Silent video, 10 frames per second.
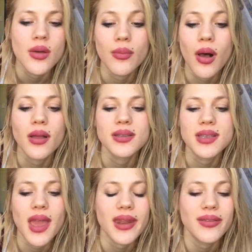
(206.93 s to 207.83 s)
malls,
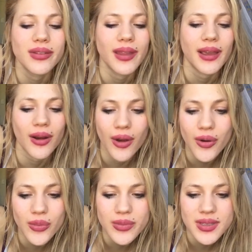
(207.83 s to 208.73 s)
and even like our
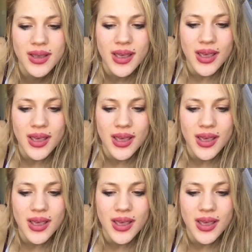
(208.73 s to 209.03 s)
homes.